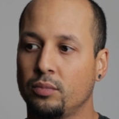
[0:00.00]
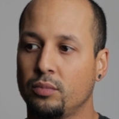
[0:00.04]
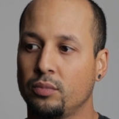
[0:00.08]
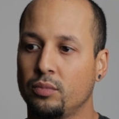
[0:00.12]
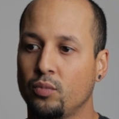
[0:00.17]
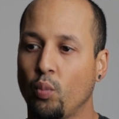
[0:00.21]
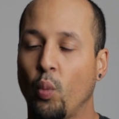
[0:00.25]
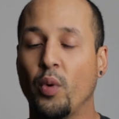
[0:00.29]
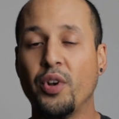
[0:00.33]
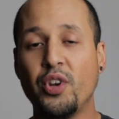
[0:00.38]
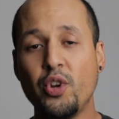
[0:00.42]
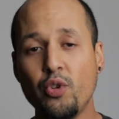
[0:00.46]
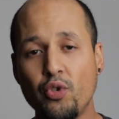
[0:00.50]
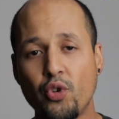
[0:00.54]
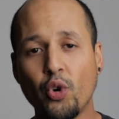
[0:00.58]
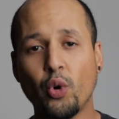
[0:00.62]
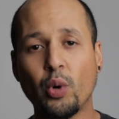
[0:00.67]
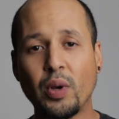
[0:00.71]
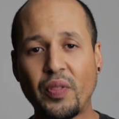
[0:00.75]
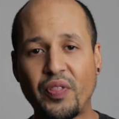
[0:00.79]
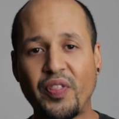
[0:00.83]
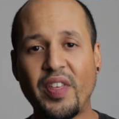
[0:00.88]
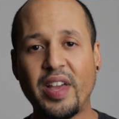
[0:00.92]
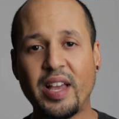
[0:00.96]
When you're doing
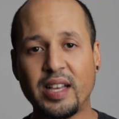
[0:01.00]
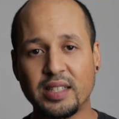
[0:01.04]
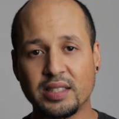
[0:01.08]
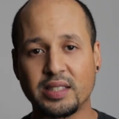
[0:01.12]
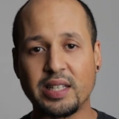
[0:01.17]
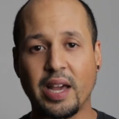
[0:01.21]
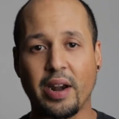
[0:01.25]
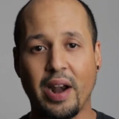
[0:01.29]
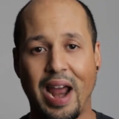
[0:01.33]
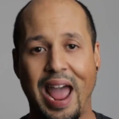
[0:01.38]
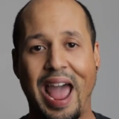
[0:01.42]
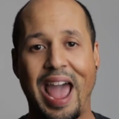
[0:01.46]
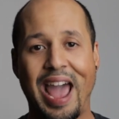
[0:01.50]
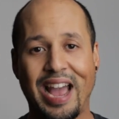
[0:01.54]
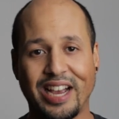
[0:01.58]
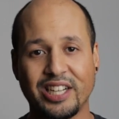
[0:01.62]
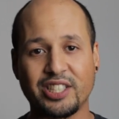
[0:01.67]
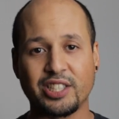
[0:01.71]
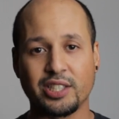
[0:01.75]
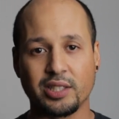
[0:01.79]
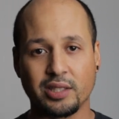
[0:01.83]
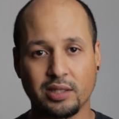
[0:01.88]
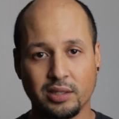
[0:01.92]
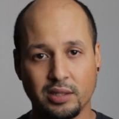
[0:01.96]
things that are
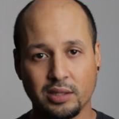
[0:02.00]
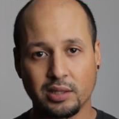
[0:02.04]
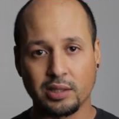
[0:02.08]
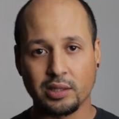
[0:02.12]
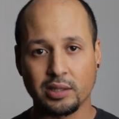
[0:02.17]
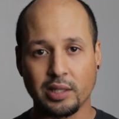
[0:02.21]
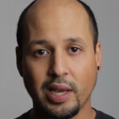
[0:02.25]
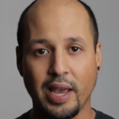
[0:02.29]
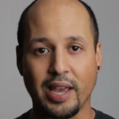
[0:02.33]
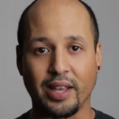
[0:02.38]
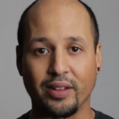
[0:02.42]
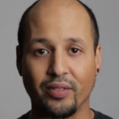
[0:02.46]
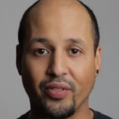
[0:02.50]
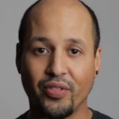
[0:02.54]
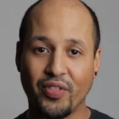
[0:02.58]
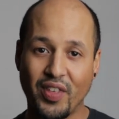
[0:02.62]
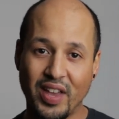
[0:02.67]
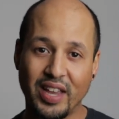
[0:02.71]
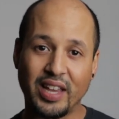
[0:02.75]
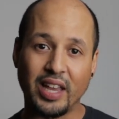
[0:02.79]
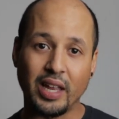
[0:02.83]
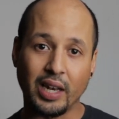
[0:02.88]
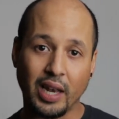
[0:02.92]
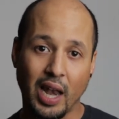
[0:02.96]
actions and
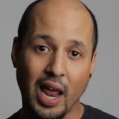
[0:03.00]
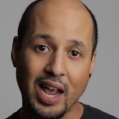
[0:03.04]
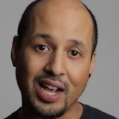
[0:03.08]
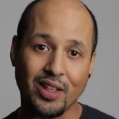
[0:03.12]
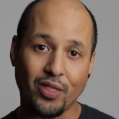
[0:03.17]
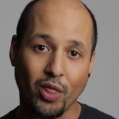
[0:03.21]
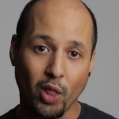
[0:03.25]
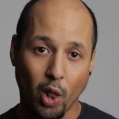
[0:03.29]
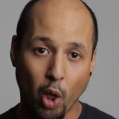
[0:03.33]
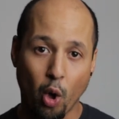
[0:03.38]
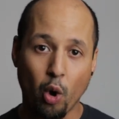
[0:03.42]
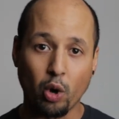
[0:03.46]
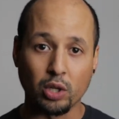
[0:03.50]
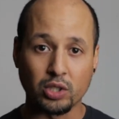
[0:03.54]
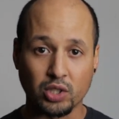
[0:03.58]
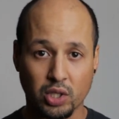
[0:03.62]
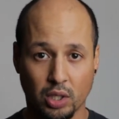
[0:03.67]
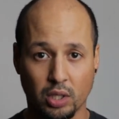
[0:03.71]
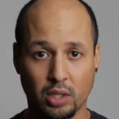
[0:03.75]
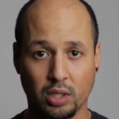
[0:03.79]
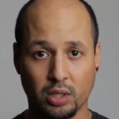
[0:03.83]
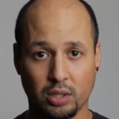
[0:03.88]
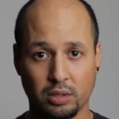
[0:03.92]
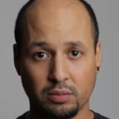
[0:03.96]
thinking like long
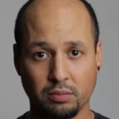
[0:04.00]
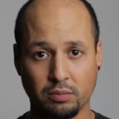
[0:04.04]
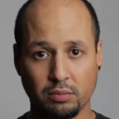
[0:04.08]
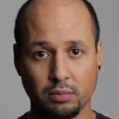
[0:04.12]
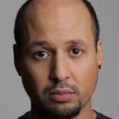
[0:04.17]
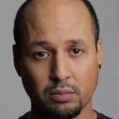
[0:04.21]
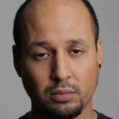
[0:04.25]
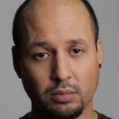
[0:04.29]
term,